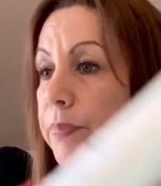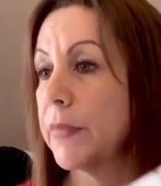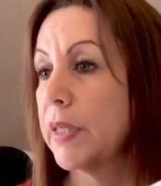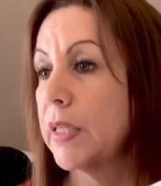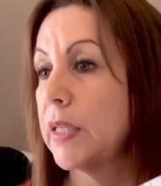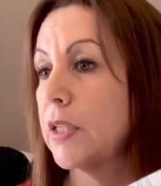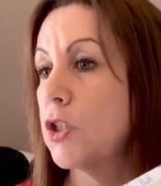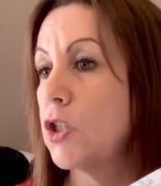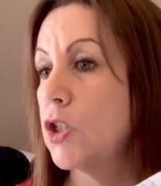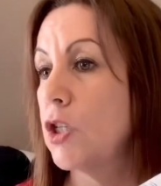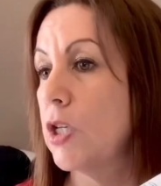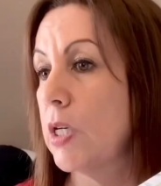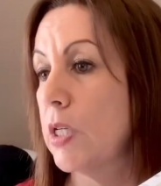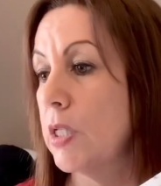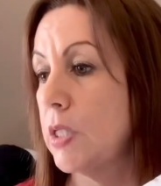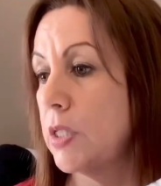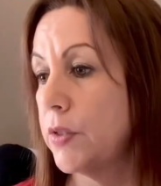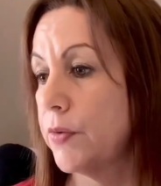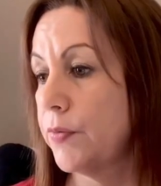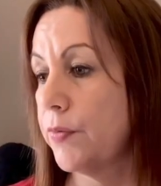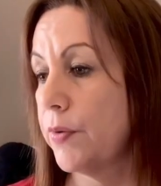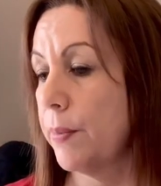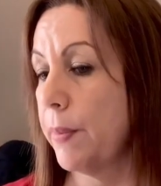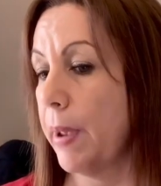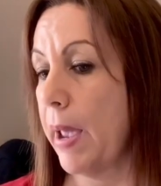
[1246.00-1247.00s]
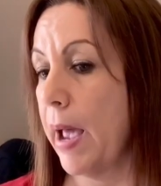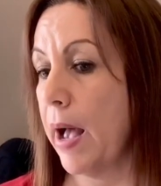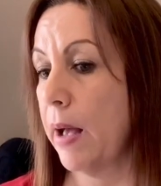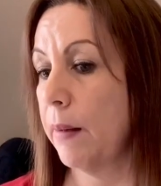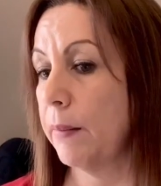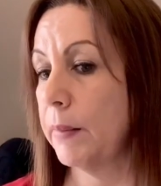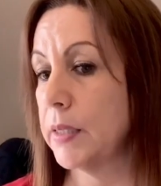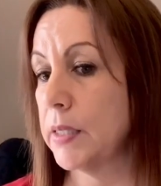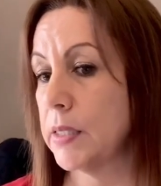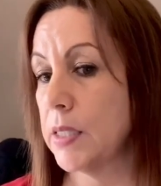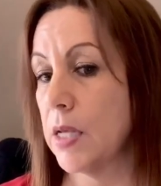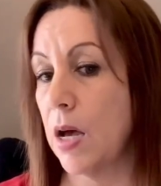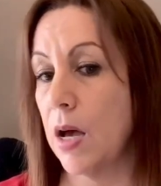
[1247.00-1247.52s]
sheets from
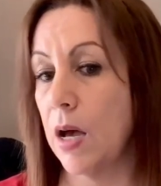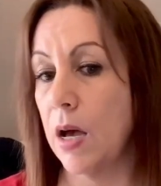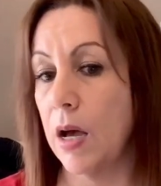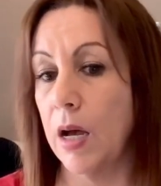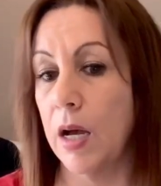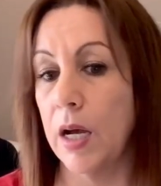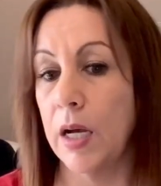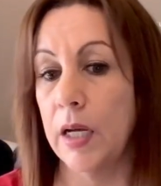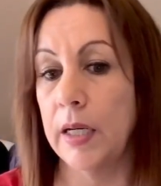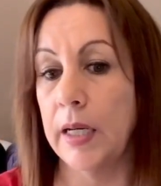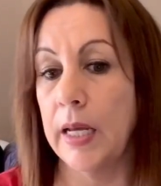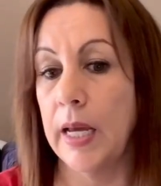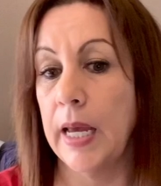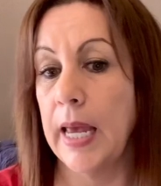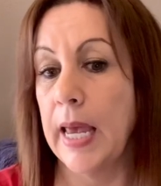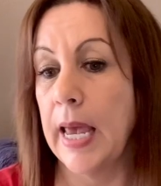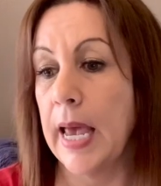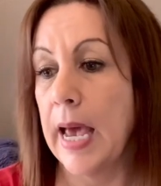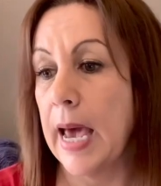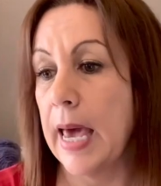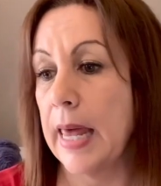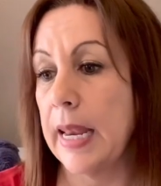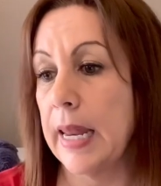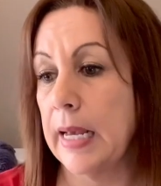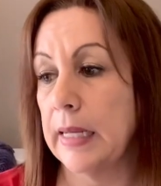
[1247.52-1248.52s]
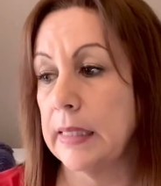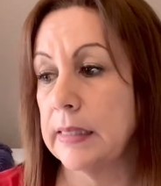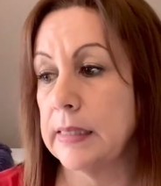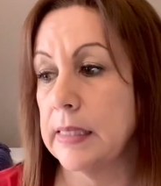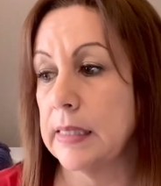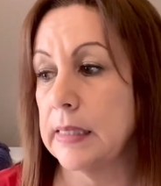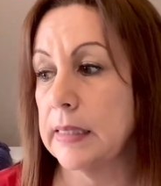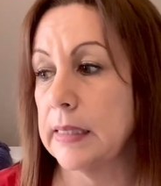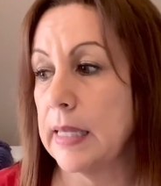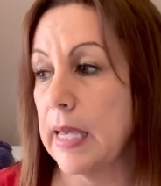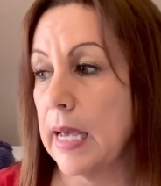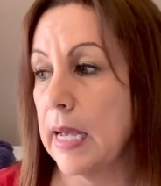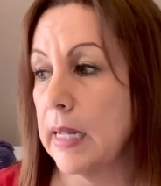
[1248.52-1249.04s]
Amazon, and I
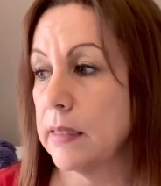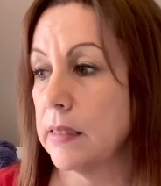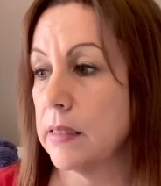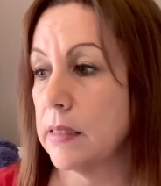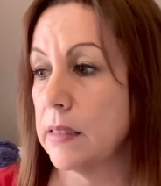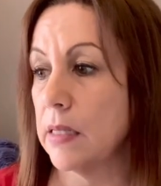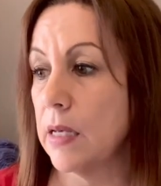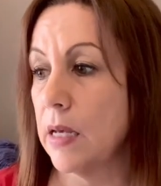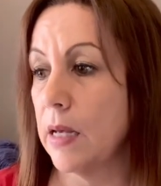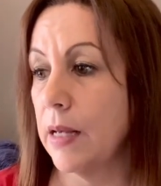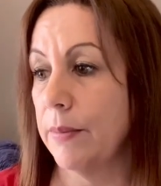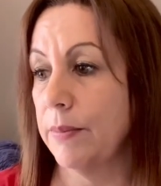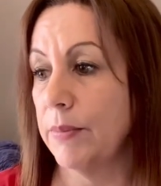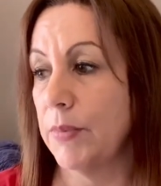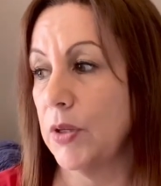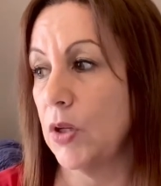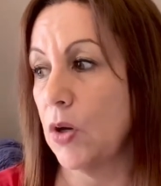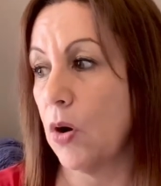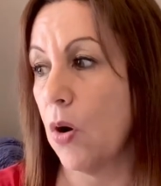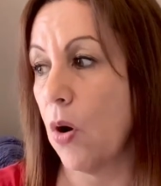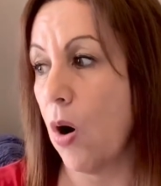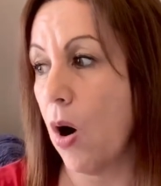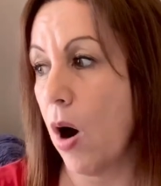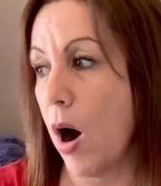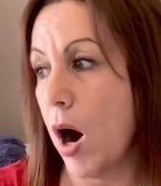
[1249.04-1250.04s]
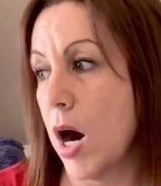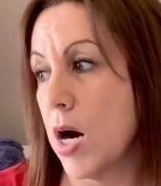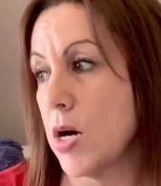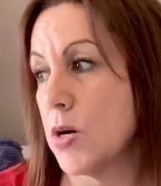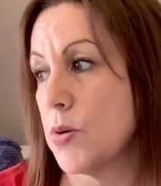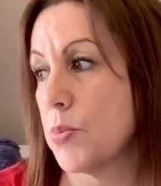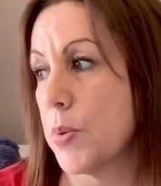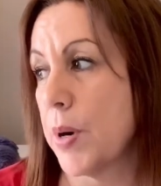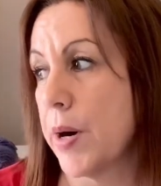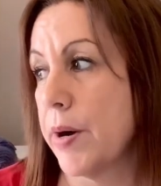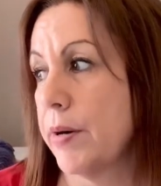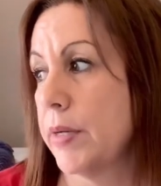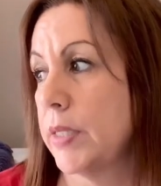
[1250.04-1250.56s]
did get some, you know,
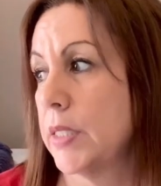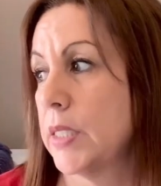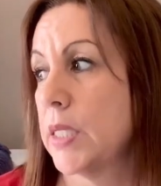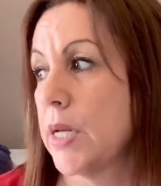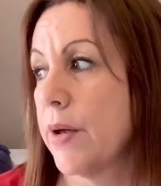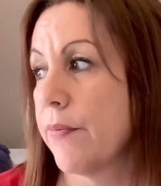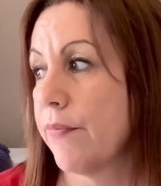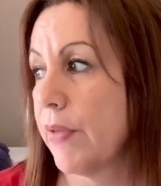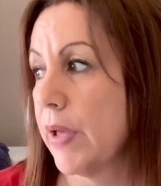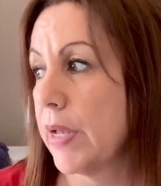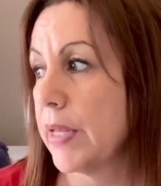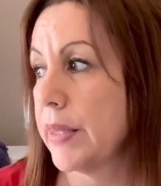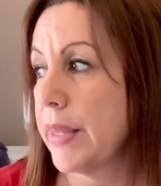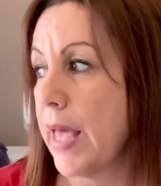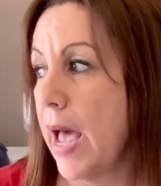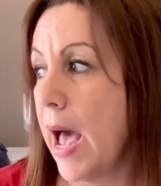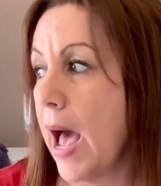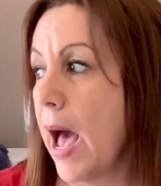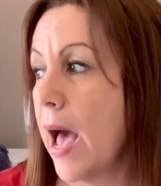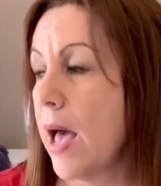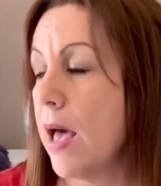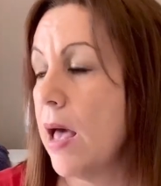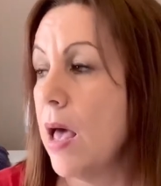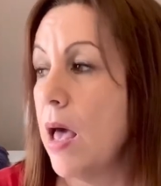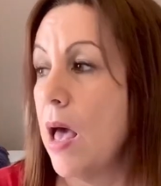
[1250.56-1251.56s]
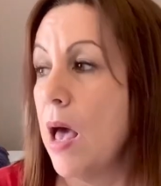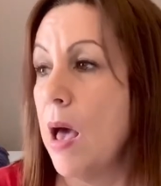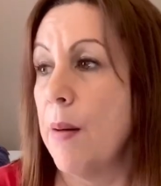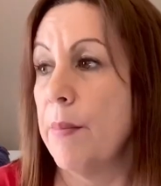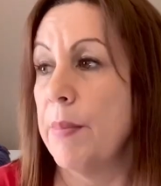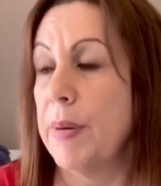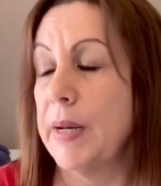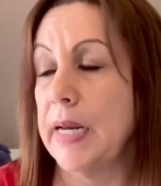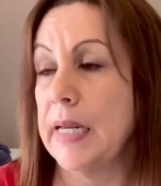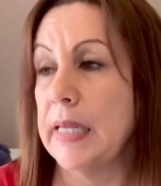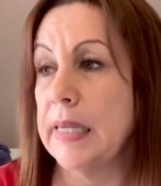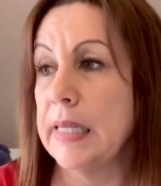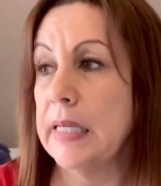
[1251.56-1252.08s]
hardware and stuff like that. But
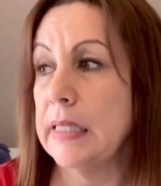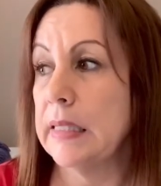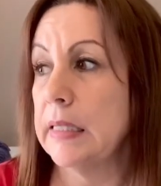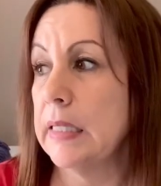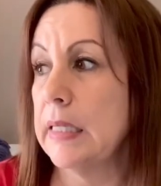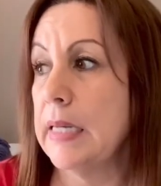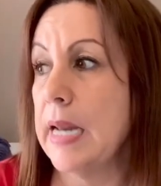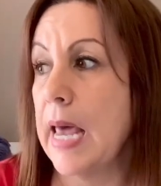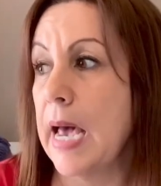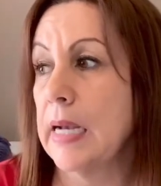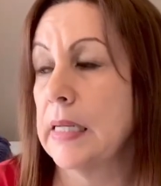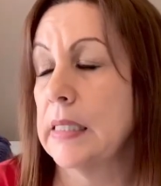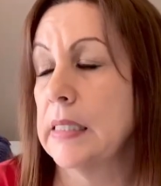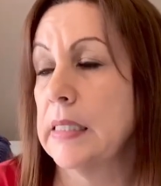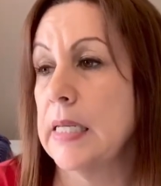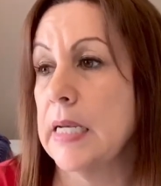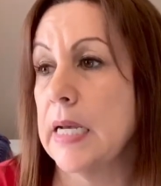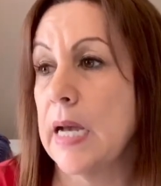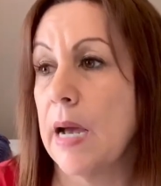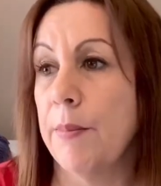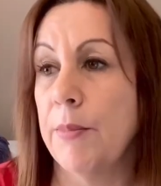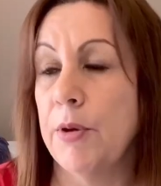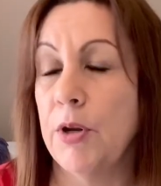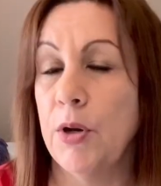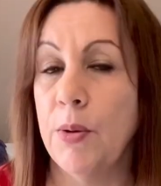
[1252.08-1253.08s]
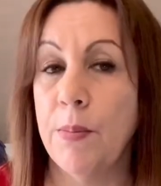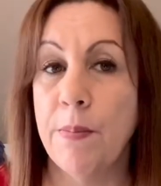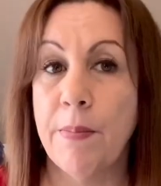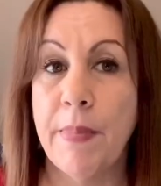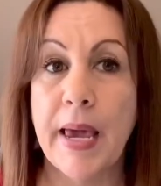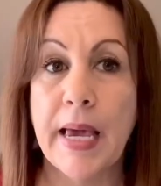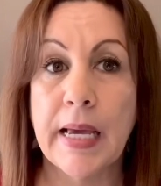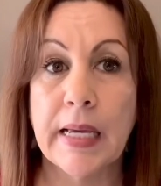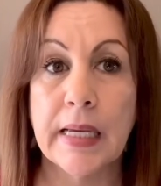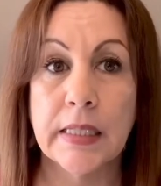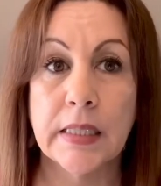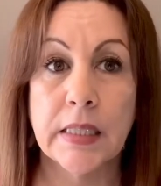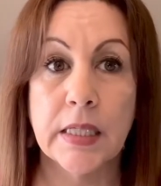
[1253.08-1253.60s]
I think the next thing I'm gonna
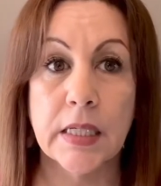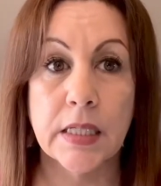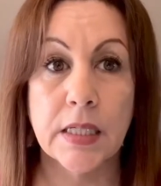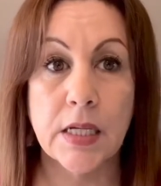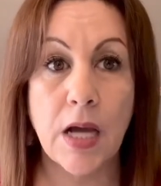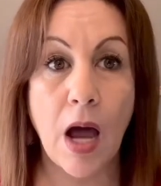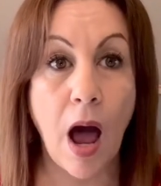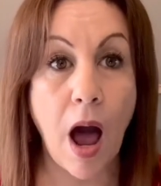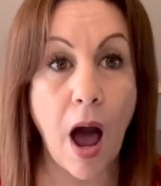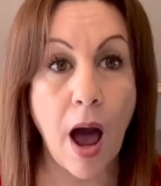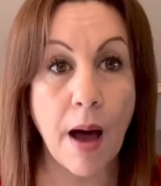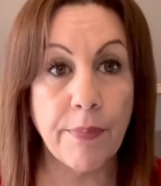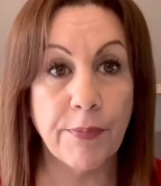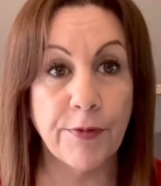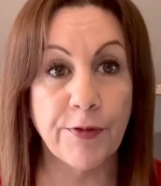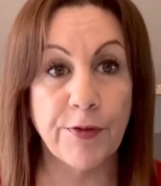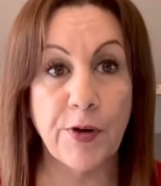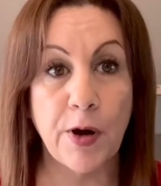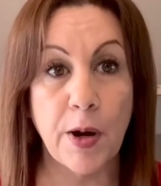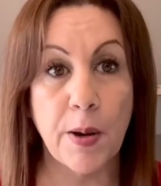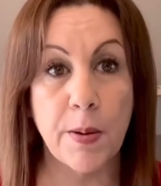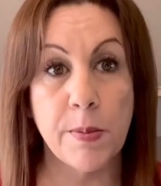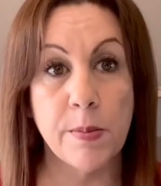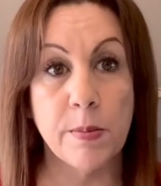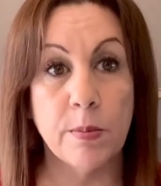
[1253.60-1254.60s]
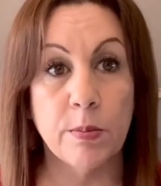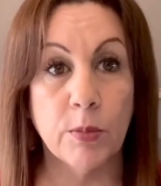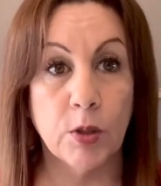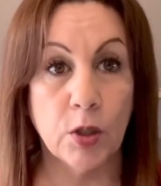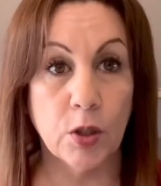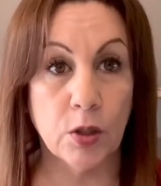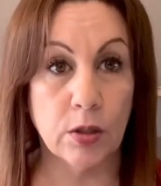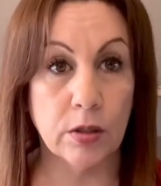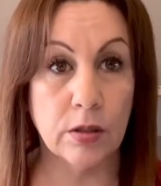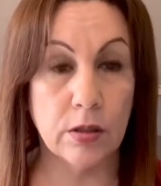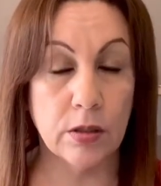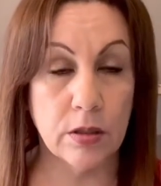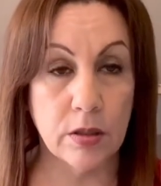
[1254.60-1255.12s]
make is the top from
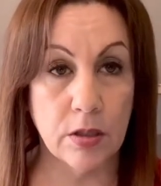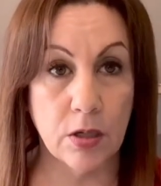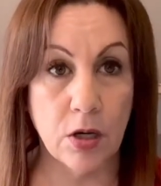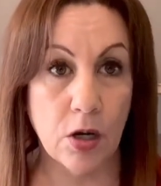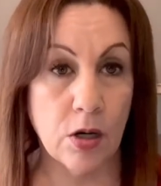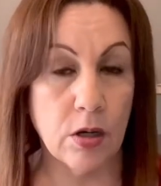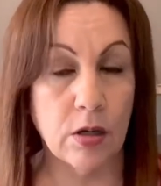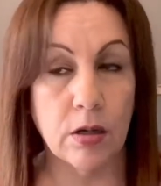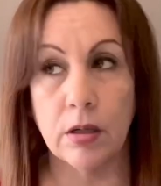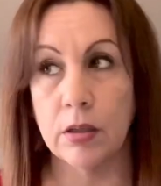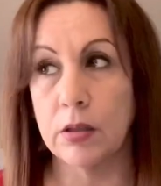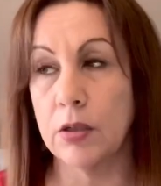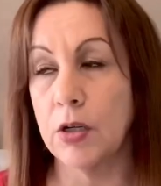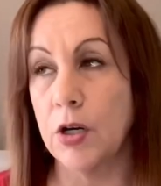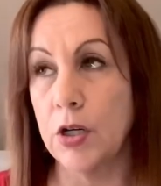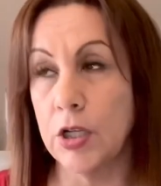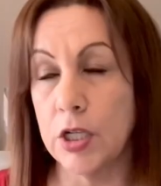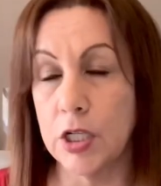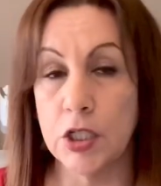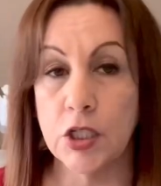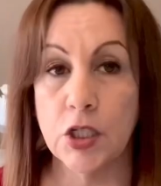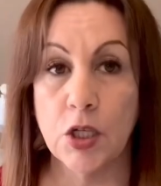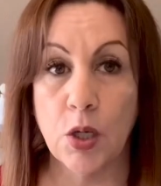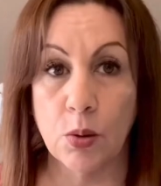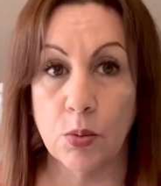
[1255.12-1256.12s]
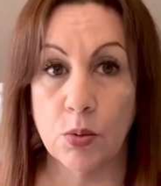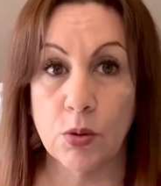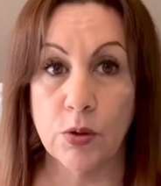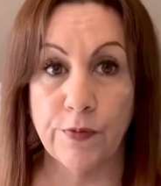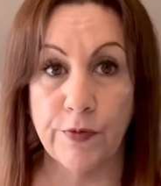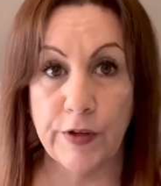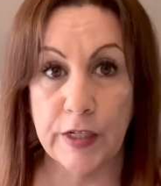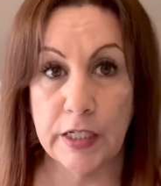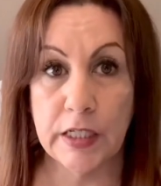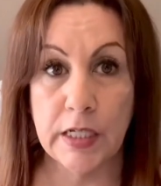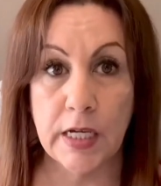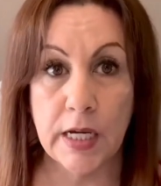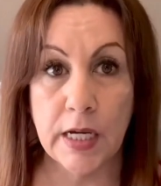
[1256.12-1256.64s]
Gertie Sews
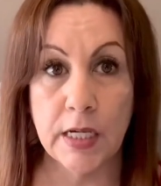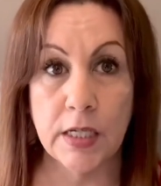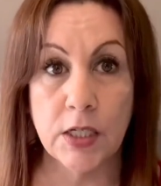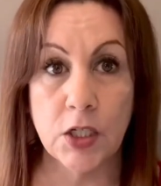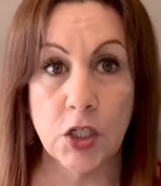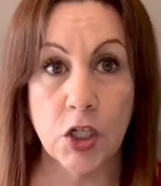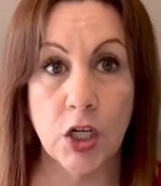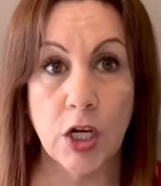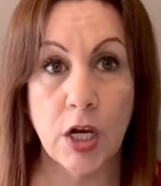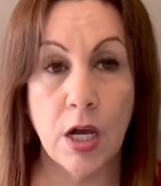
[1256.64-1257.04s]
Vintage.